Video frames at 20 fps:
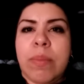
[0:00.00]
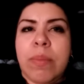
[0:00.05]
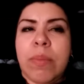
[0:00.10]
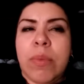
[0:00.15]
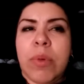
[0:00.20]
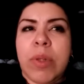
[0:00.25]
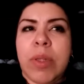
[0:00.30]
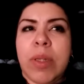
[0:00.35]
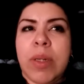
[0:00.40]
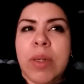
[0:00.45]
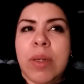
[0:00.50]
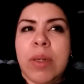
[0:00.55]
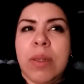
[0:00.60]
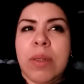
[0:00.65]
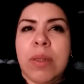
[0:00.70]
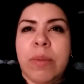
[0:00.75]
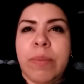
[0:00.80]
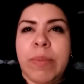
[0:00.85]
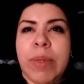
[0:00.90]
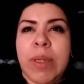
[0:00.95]
More than
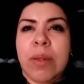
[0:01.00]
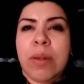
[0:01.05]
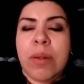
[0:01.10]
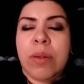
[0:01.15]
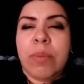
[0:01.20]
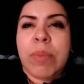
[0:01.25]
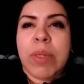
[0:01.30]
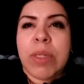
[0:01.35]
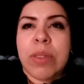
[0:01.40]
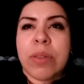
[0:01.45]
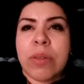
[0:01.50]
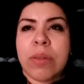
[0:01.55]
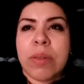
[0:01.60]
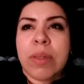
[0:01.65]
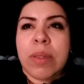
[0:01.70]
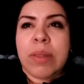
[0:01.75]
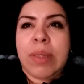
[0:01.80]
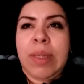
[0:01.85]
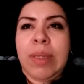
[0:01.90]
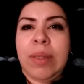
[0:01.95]
anything, make sure
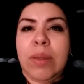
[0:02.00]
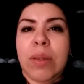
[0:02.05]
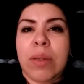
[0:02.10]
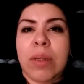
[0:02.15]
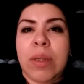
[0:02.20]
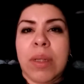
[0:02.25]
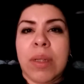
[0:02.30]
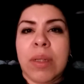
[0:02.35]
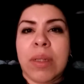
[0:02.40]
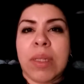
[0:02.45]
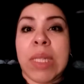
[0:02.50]
that they look